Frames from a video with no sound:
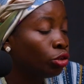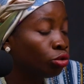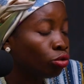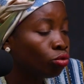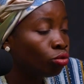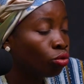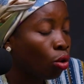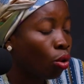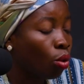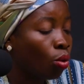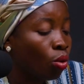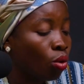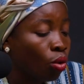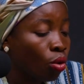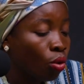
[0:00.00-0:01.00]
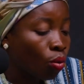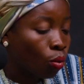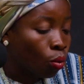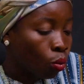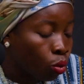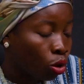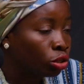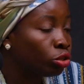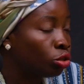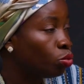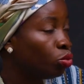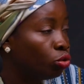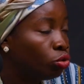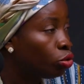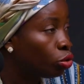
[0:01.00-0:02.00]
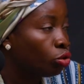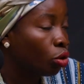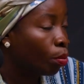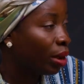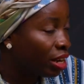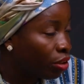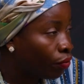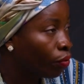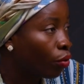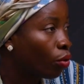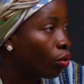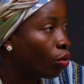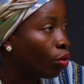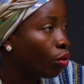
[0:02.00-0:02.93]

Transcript: You should know what you will use your money for,